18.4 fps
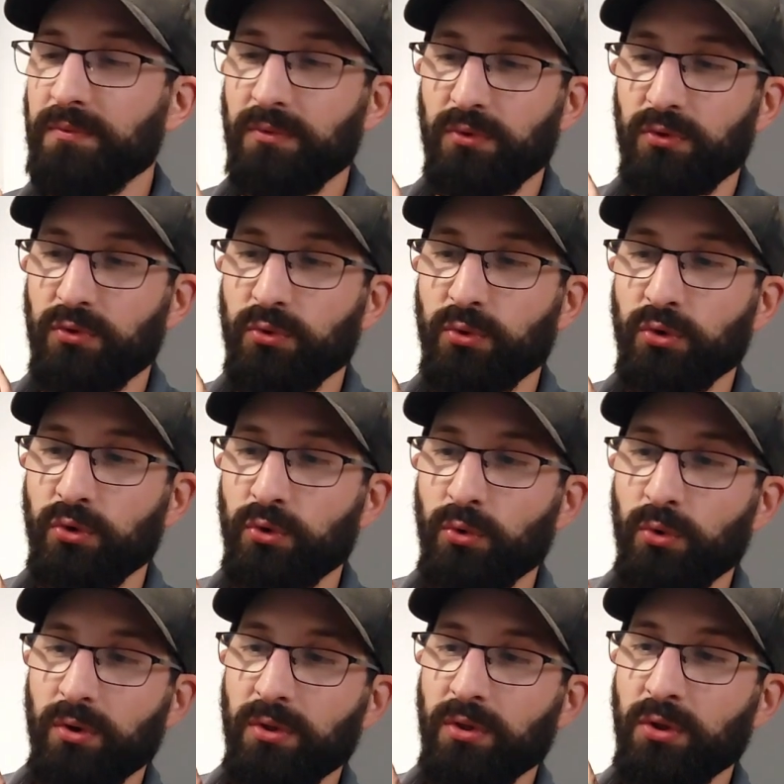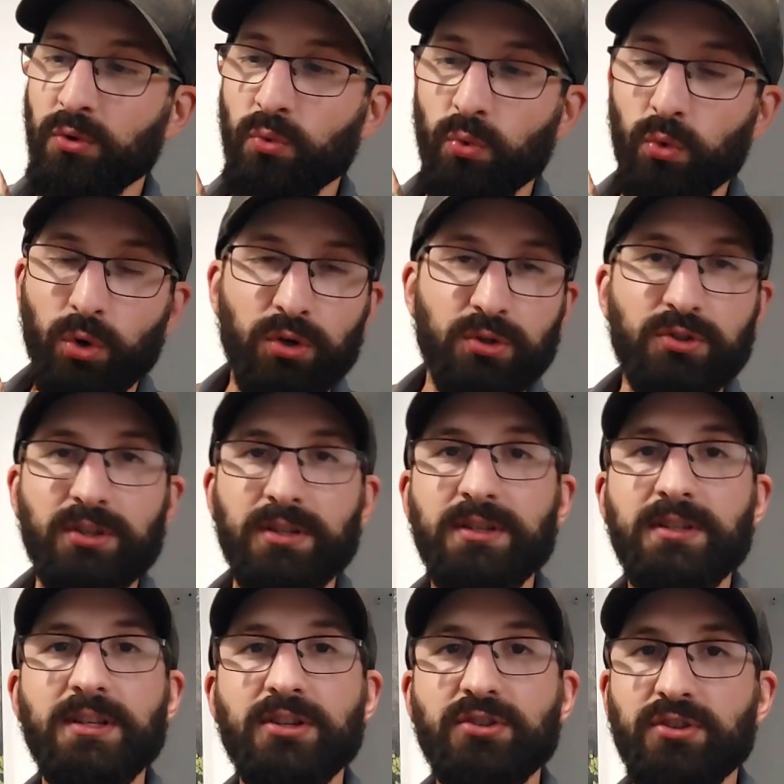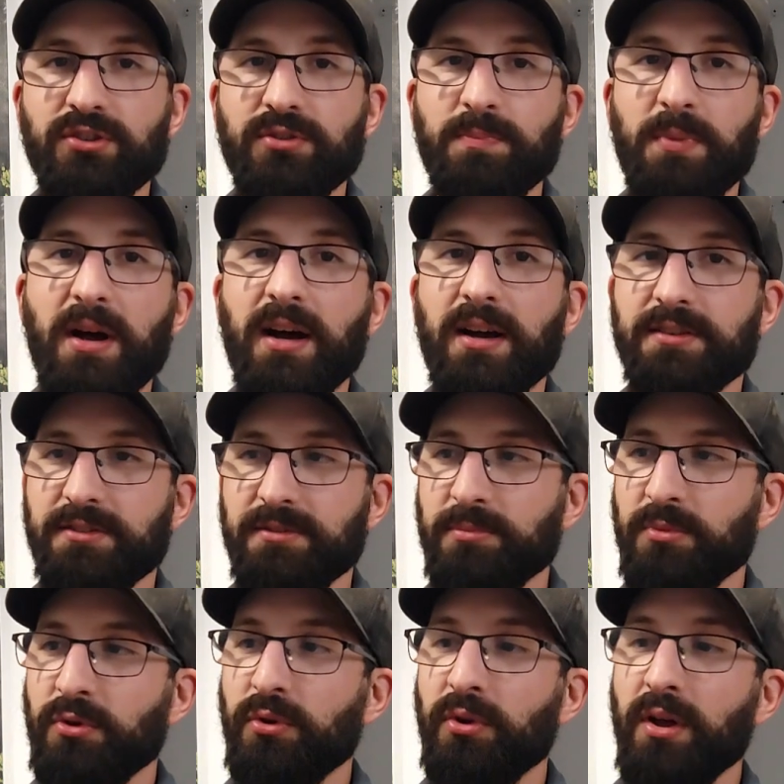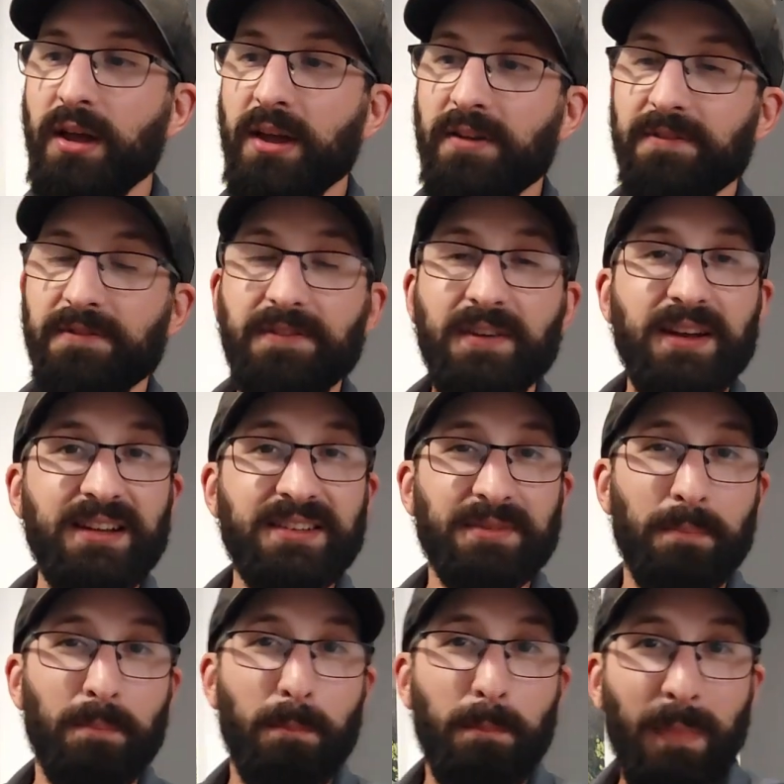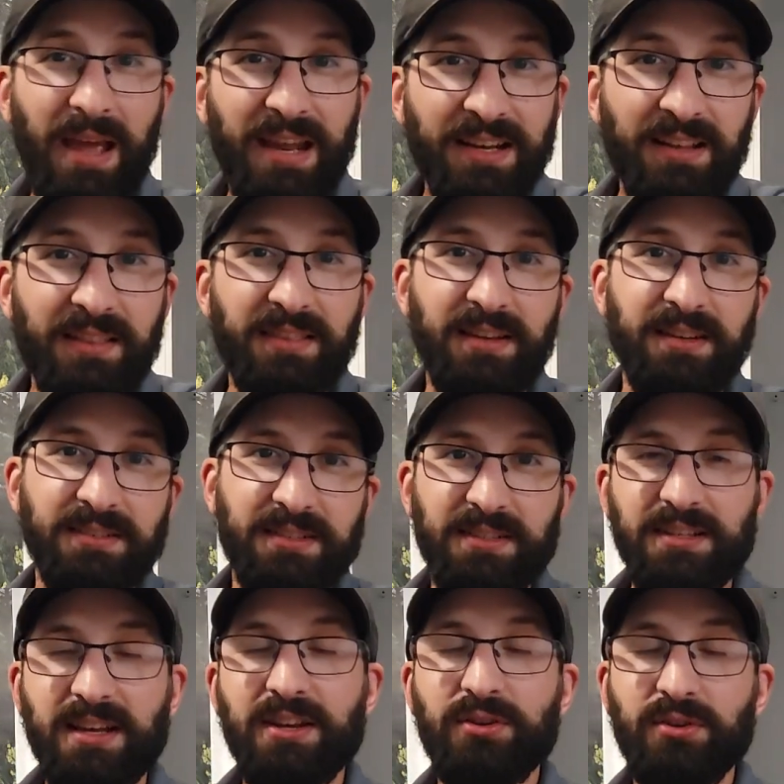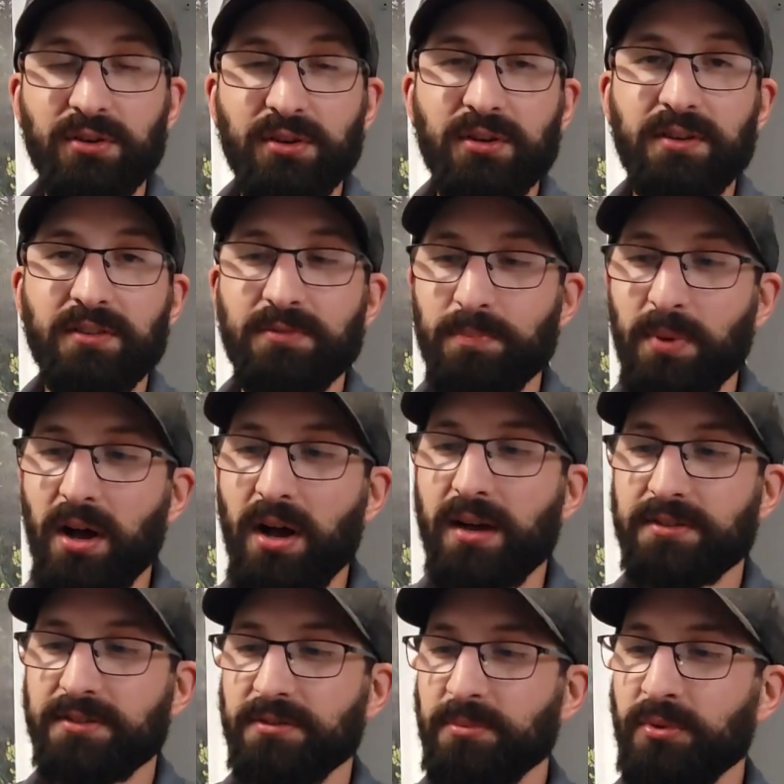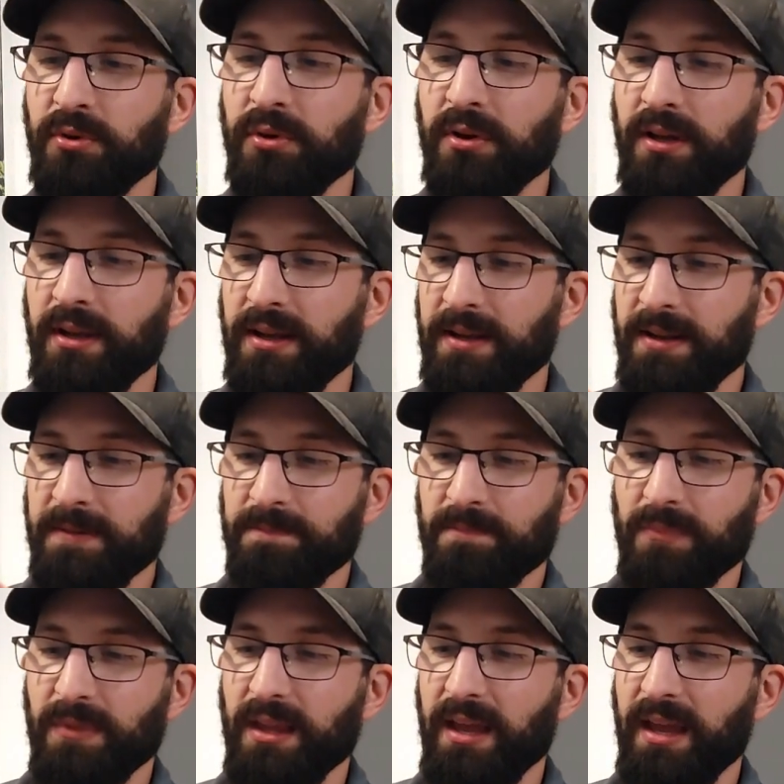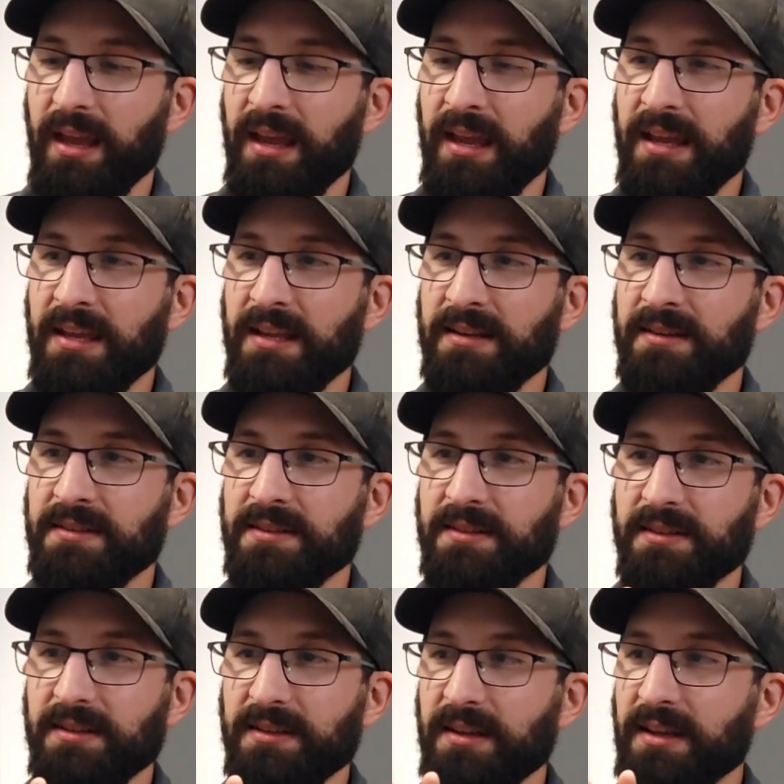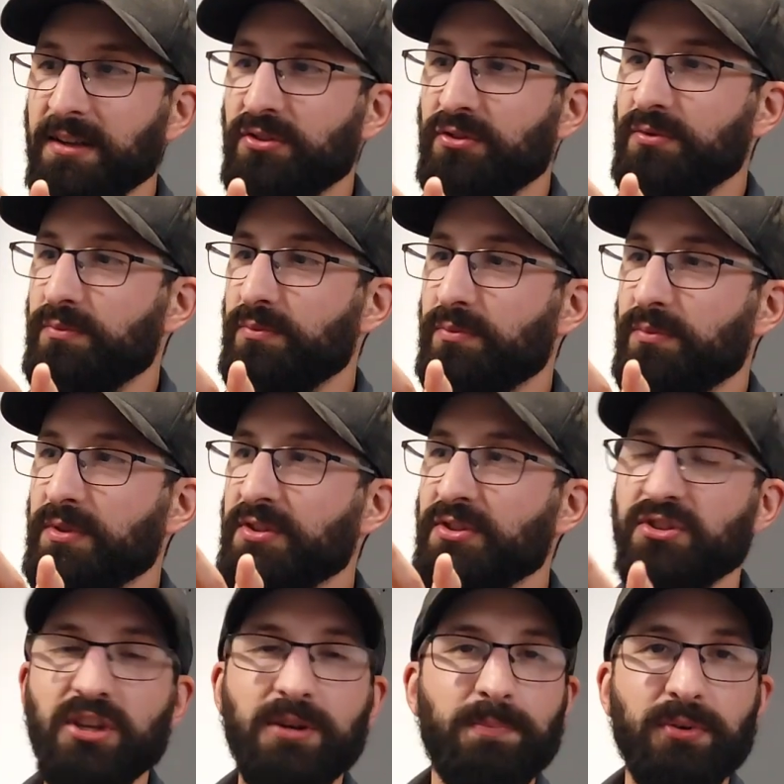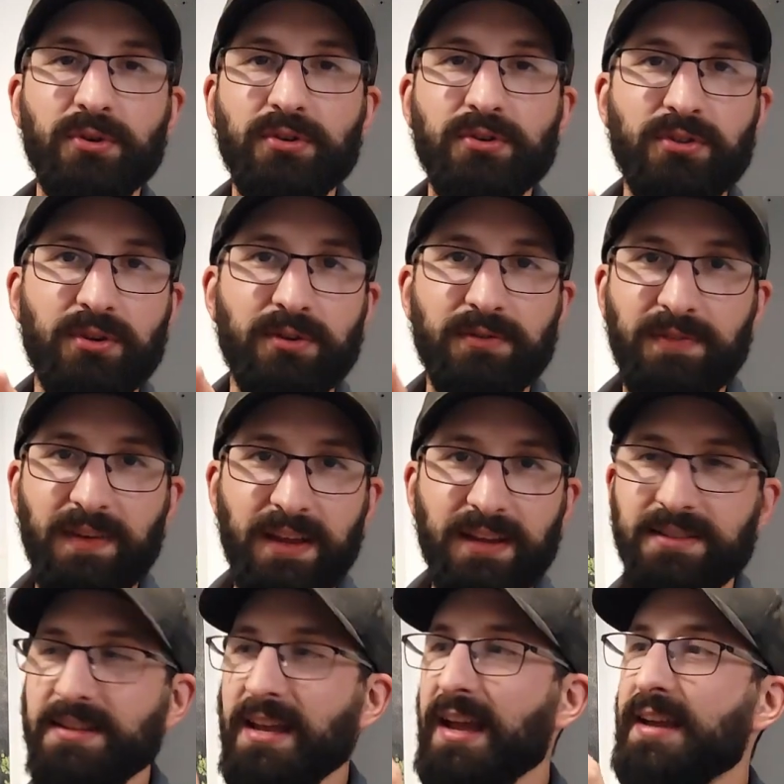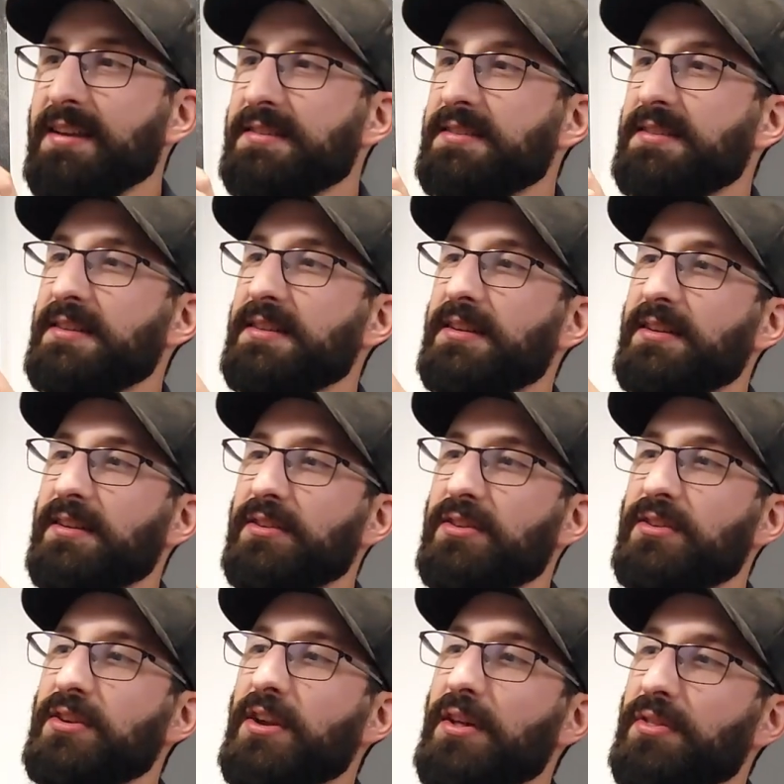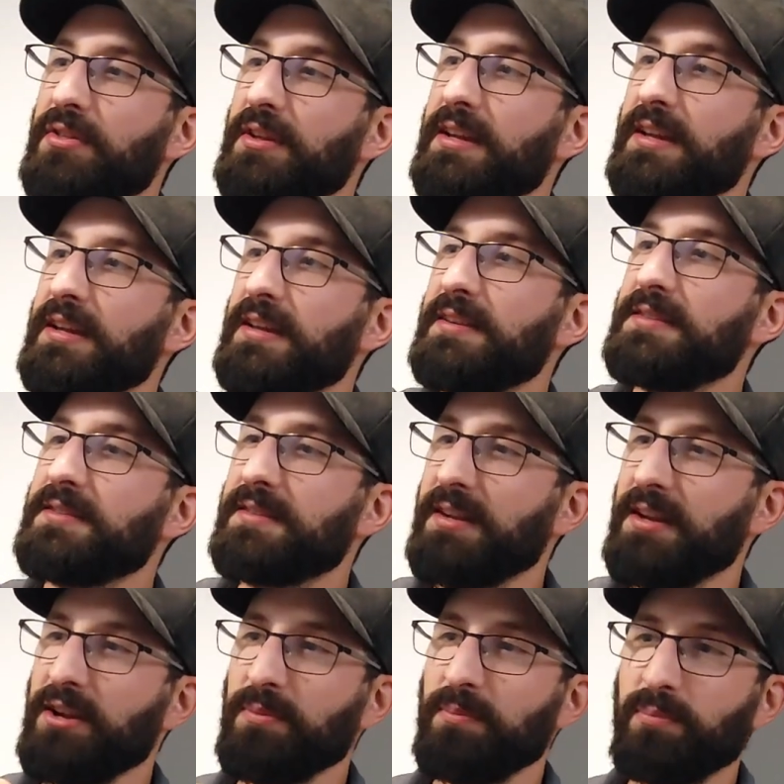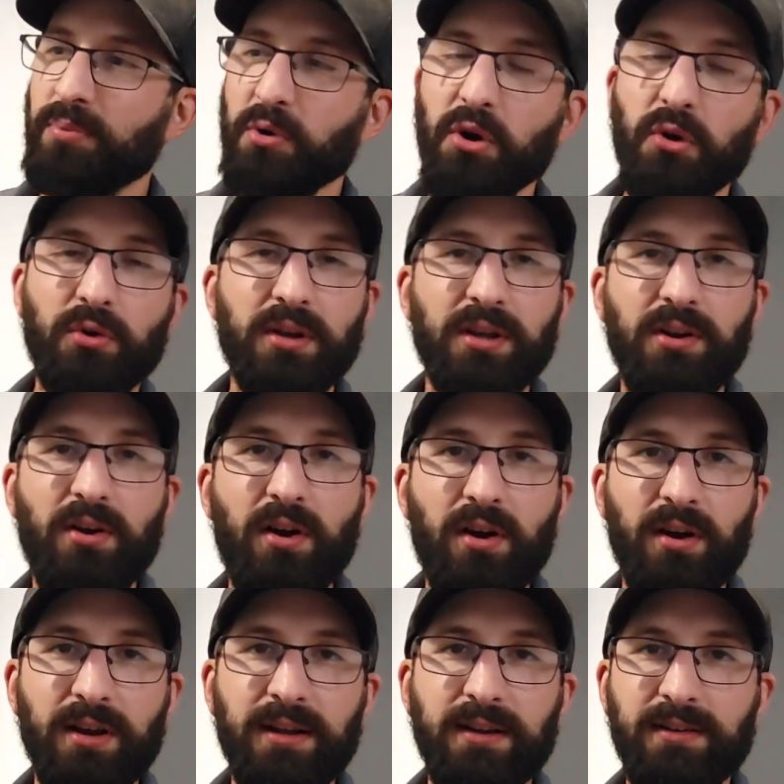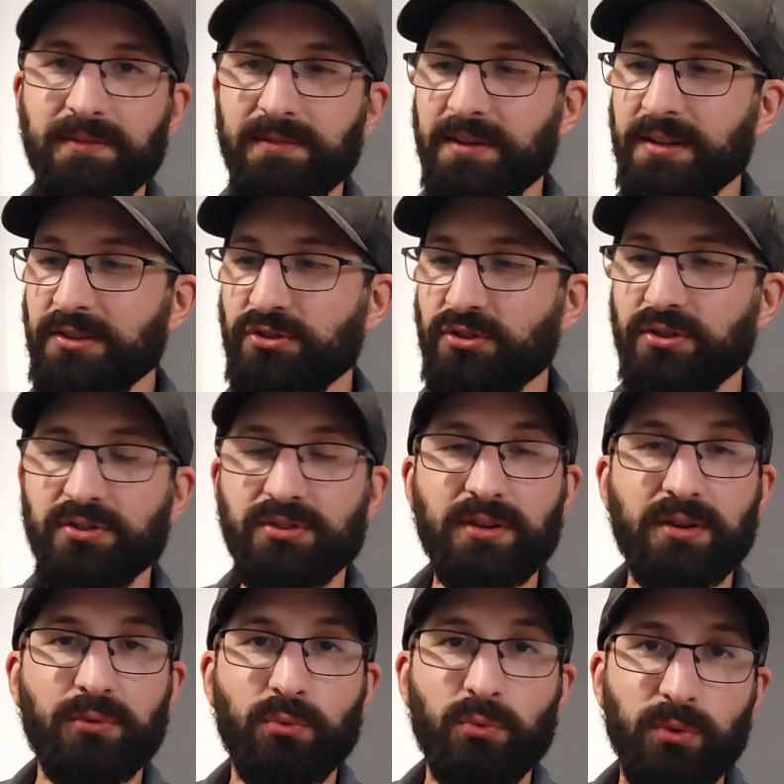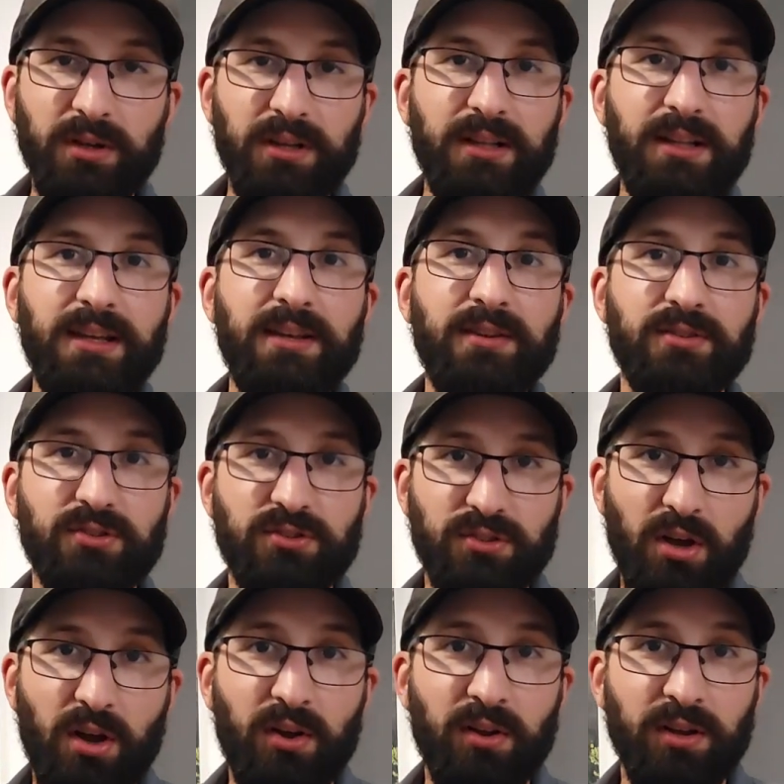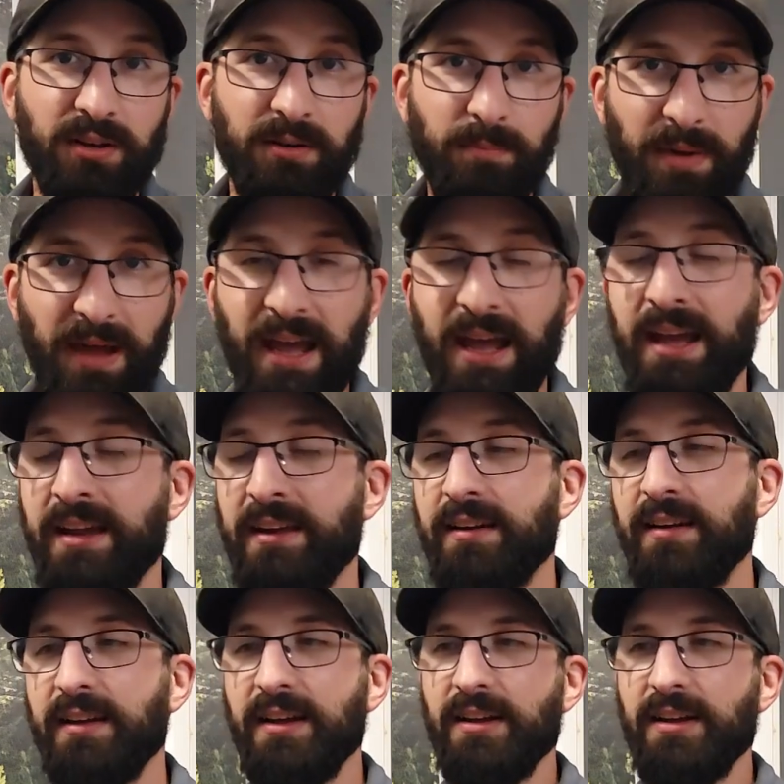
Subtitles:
through the worst conditions possible, fit as many things as I could as possible, and the zippers are fantastic. Nothing has broken on it. It's just a really solid bag.